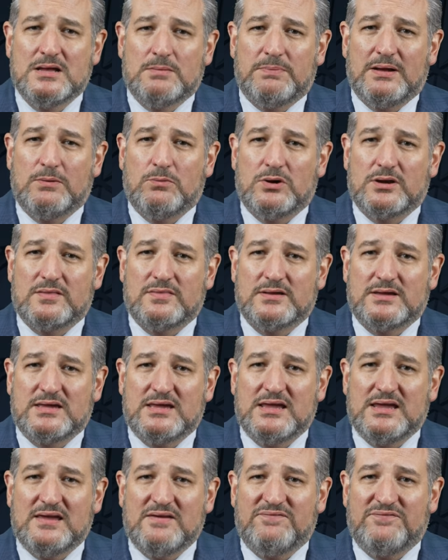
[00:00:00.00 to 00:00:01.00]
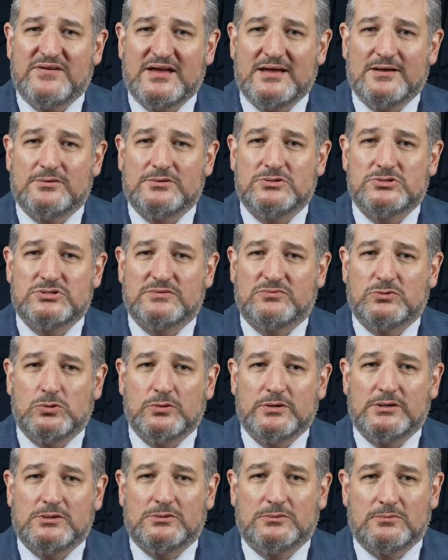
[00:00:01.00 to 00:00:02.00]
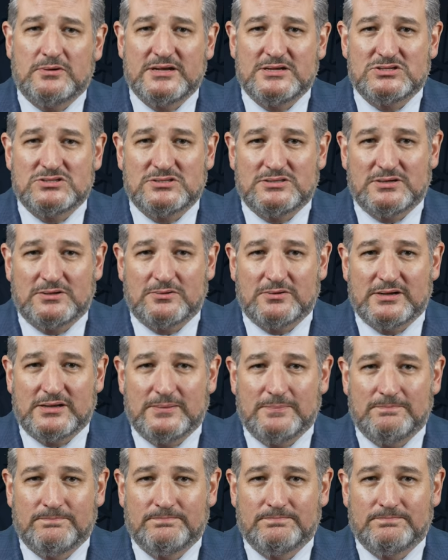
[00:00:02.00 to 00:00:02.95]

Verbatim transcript: by one of the key founders of critical race theory